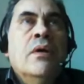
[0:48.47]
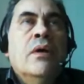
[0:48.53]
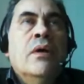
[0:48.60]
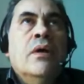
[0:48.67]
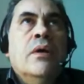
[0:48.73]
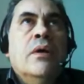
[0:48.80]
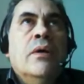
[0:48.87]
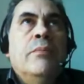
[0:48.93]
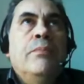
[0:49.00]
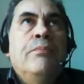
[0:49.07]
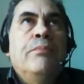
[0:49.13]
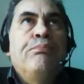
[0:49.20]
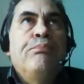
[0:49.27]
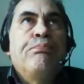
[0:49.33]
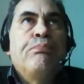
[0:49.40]
um,
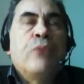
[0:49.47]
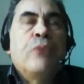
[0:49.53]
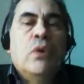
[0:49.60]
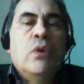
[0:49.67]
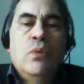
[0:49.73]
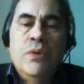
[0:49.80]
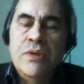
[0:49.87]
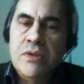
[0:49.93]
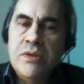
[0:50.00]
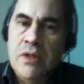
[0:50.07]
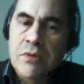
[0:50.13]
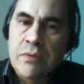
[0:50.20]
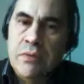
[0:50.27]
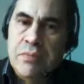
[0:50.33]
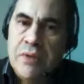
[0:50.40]
we
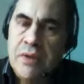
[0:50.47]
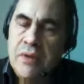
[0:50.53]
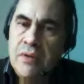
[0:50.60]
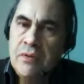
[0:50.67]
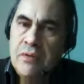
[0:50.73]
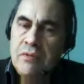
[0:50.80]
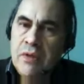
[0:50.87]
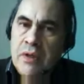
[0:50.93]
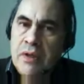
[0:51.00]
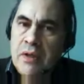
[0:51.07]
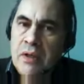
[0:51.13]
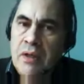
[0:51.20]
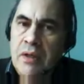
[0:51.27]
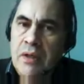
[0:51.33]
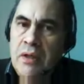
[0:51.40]
seem to be very
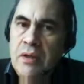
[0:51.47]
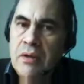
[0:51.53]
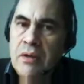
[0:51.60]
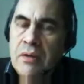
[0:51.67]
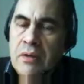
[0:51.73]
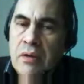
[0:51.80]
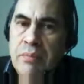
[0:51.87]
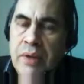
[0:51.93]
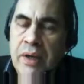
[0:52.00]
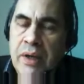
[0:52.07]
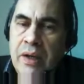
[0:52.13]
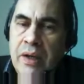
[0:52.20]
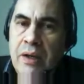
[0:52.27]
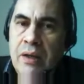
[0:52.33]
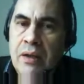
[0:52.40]
keen on
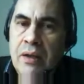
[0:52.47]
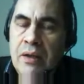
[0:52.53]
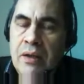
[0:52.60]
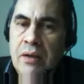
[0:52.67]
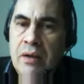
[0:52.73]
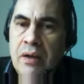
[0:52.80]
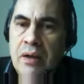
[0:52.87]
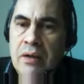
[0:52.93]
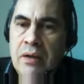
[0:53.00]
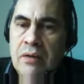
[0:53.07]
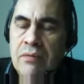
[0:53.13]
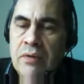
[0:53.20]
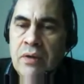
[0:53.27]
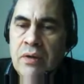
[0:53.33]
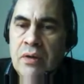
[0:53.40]
obeying kind
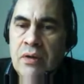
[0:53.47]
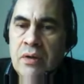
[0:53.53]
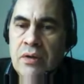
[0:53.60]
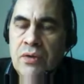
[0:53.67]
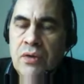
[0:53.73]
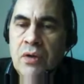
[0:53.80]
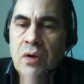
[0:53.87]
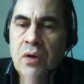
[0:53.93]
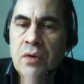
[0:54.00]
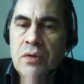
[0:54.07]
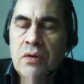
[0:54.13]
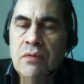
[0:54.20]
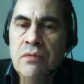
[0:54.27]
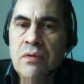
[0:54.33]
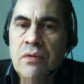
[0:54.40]
of the god
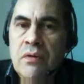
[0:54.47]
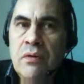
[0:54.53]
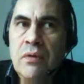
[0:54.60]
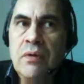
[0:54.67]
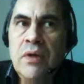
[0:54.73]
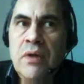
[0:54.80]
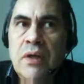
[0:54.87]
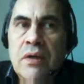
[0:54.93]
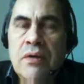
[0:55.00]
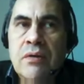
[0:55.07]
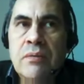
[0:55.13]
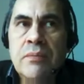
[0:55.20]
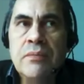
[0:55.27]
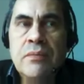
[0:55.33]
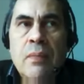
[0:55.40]
of greed.
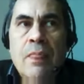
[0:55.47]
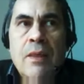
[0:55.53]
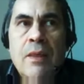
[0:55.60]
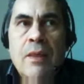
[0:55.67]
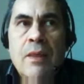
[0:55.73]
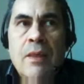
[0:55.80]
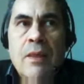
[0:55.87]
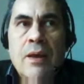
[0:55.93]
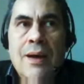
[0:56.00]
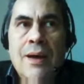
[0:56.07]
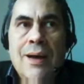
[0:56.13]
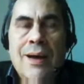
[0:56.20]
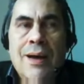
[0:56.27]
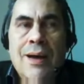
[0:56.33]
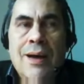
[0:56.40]

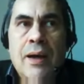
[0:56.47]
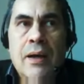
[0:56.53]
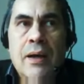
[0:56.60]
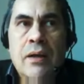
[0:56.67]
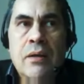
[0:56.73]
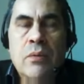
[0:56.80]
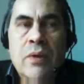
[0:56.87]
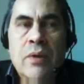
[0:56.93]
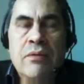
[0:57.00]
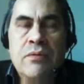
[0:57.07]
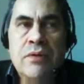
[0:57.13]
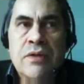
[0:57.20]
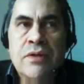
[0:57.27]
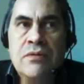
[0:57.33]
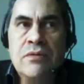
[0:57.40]
Uh, and one of the
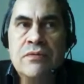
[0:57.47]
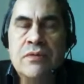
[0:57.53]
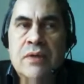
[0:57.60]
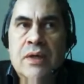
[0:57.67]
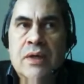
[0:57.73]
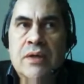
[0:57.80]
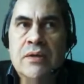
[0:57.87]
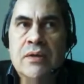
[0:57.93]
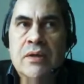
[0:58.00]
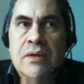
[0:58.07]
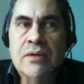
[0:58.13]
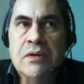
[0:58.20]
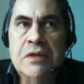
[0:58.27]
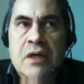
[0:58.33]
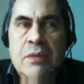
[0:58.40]
reasons for that
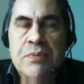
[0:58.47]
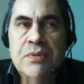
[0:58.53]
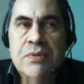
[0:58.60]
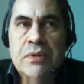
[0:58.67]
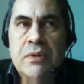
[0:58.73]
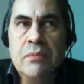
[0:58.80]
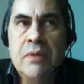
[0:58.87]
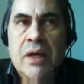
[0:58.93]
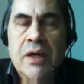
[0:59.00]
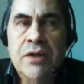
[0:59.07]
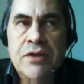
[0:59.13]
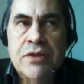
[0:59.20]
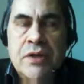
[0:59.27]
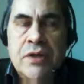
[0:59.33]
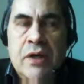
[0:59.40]
is archetypes
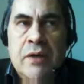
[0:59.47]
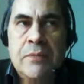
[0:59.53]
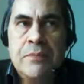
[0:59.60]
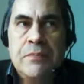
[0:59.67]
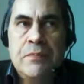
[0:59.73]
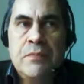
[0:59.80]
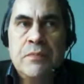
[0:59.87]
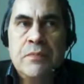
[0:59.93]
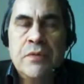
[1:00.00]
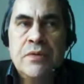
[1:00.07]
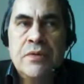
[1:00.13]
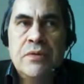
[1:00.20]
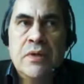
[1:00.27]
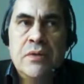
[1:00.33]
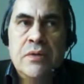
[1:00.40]
and mindshare.
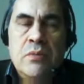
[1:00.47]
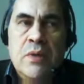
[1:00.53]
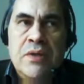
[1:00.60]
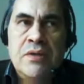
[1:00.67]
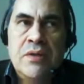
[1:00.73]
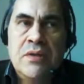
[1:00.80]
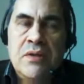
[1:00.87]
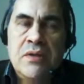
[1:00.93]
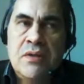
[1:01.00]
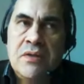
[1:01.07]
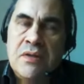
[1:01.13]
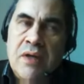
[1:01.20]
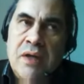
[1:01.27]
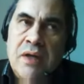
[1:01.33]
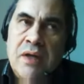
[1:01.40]
Mm-hmm. So there's once
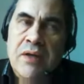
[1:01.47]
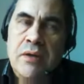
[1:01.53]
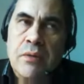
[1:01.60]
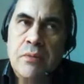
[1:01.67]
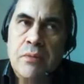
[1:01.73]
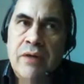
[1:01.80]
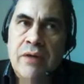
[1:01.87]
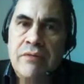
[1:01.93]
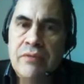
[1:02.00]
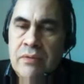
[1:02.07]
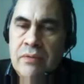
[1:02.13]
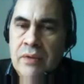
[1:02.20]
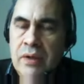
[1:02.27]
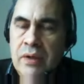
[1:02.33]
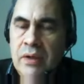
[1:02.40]
there's a standing
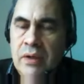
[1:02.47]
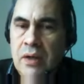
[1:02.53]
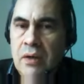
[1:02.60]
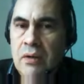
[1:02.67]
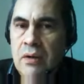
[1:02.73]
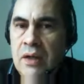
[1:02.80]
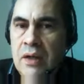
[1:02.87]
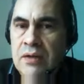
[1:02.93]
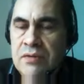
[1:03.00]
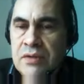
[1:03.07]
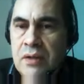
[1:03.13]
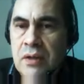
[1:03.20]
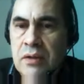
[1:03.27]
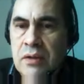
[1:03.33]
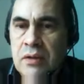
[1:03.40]
wave in our
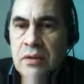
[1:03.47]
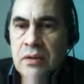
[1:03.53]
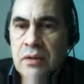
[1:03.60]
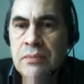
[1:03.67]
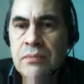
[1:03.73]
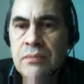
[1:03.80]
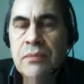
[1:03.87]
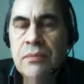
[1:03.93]
collective psyche.